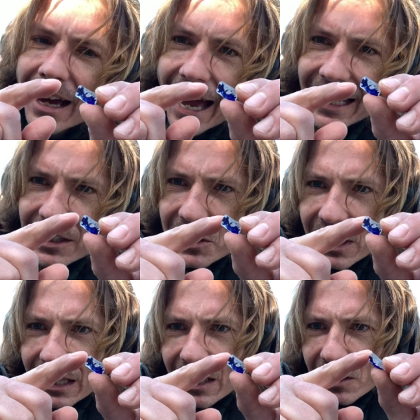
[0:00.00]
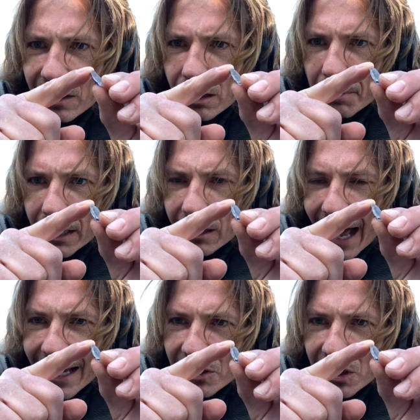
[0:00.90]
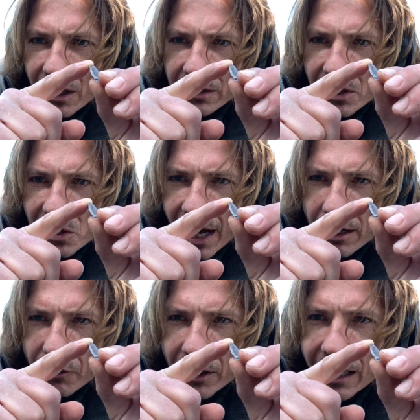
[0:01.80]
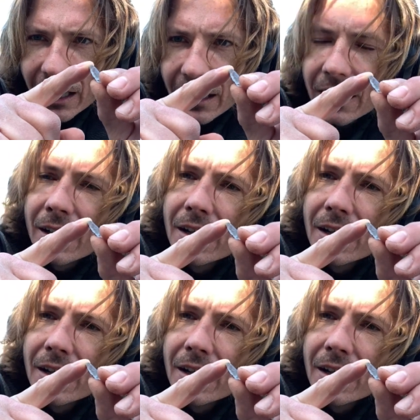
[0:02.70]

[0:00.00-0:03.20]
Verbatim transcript: I can see that it's a little bit glassy on this side over here,